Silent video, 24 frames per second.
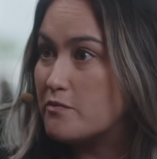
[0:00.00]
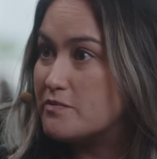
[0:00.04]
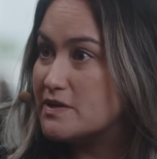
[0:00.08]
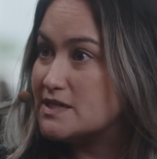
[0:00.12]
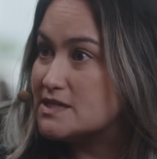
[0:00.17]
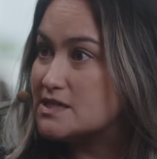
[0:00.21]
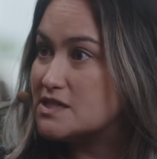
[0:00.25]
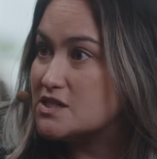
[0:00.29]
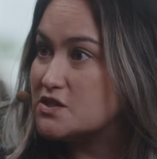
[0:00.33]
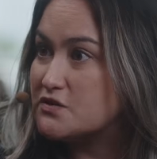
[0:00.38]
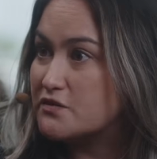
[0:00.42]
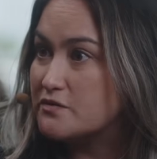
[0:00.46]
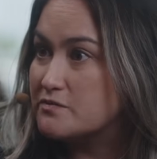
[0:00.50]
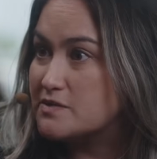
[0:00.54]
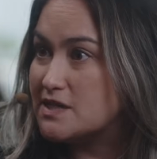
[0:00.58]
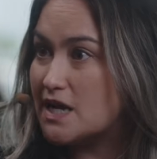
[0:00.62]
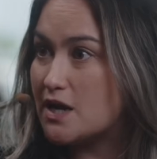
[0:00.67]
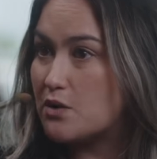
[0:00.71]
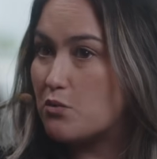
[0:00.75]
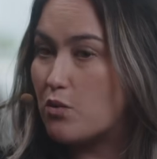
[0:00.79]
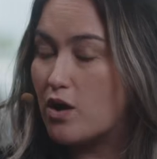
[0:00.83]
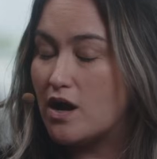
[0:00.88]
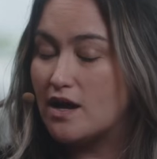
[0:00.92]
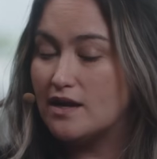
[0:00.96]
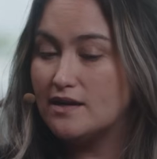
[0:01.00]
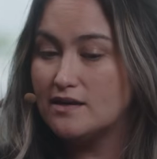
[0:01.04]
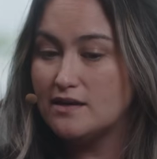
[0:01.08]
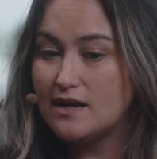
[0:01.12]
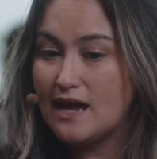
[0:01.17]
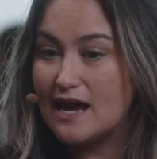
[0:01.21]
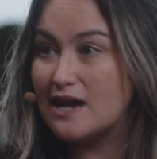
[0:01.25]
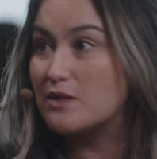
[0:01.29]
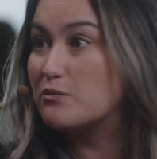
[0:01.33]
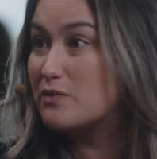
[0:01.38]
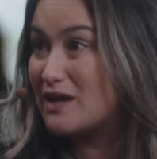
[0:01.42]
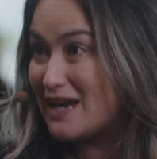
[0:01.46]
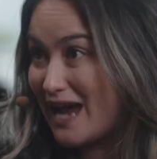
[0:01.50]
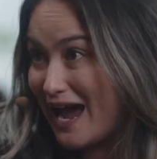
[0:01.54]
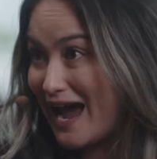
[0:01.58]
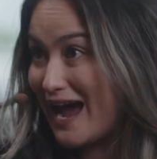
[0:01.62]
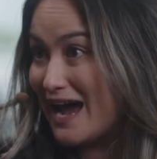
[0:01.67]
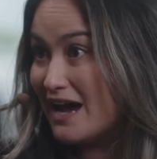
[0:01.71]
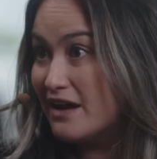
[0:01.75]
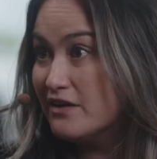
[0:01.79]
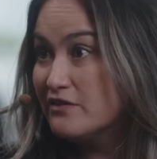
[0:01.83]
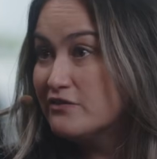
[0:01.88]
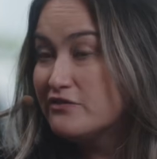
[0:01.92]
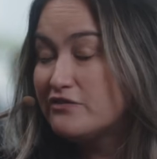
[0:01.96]
business from day one, and we
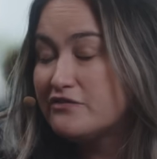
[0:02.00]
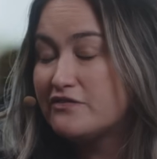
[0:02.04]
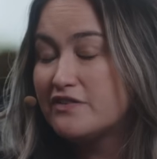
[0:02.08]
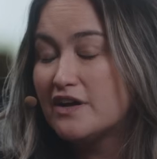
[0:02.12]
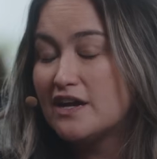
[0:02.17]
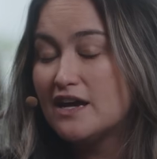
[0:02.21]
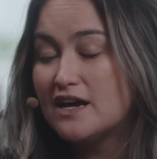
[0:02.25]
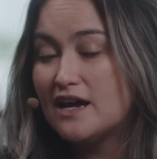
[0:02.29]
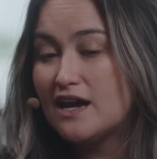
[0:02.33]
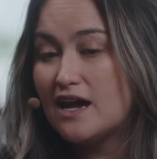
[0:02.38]
have.